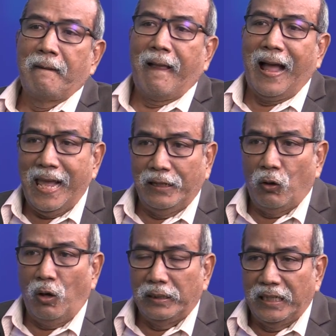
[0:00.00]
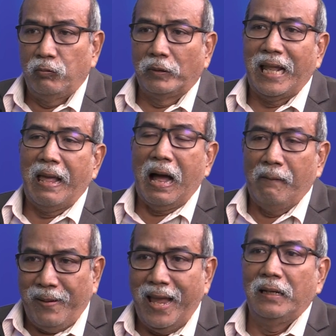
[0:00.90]
High Court, it was
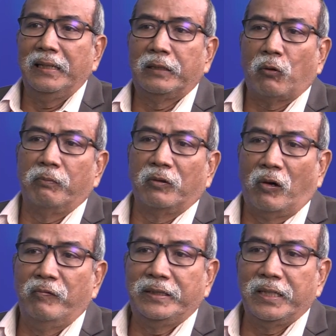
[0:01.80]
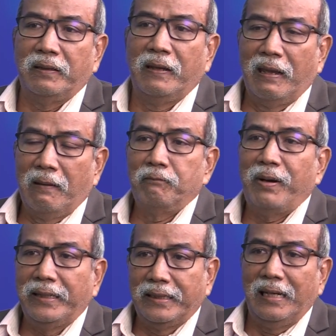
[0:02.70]
upheld his conviction.
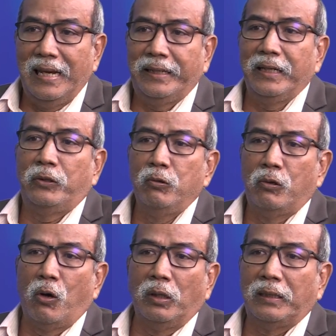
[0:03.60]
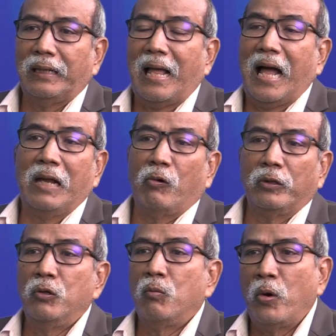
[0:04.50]
But the later two courts, I was
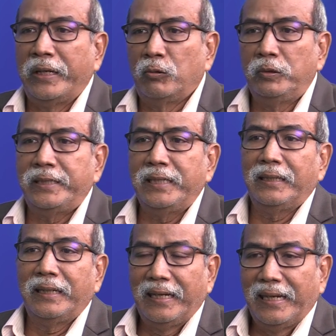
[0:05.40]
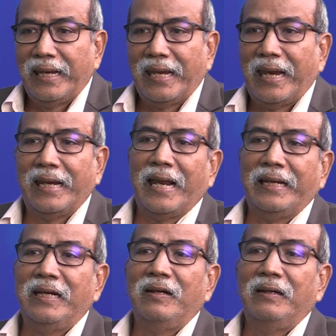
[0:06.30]
no more in Kuching, and I
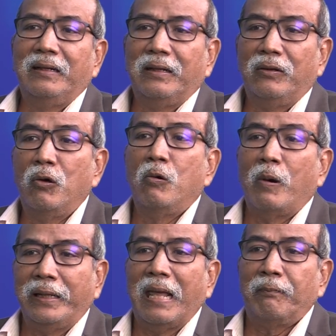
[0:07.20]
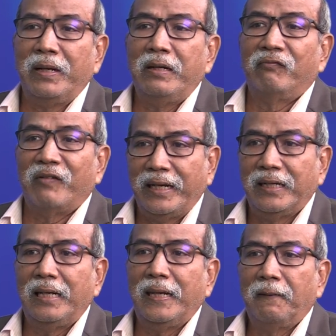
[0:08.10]
didn't know what happened finally.